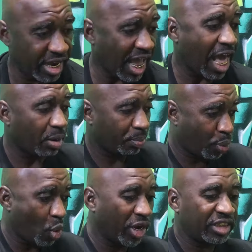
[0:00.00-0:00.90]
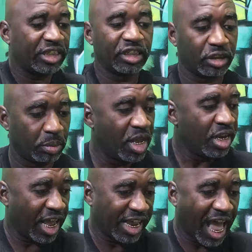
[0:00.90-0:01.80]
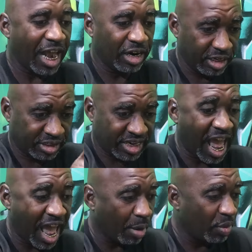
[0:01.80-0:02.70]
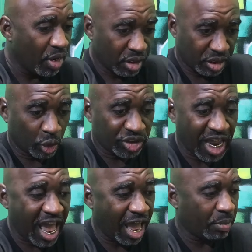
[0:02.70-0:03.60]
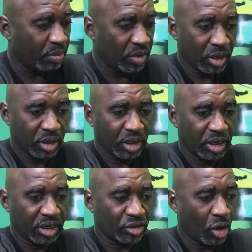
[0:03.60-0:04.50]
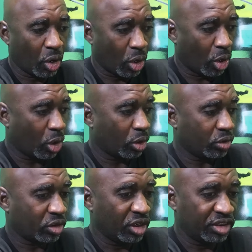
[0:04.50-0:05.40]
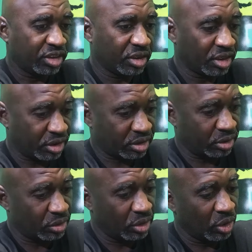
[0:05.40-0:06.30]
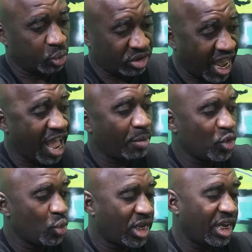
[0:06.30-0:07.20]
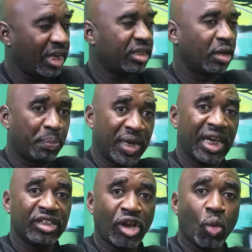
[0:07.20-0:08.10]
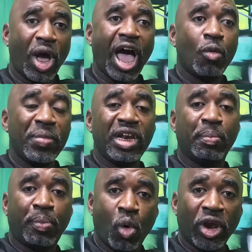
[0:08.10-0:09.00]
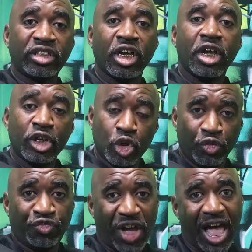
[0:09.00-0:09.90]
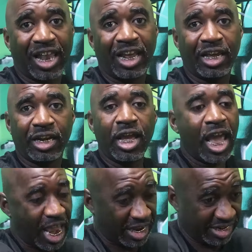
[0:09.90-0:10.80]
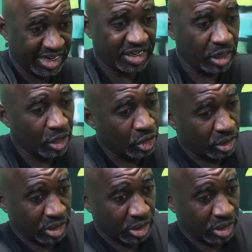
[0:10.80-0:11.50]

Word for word: They got a point system. They got a time. Your time is all. the time you get depends on how many points you violated. And this,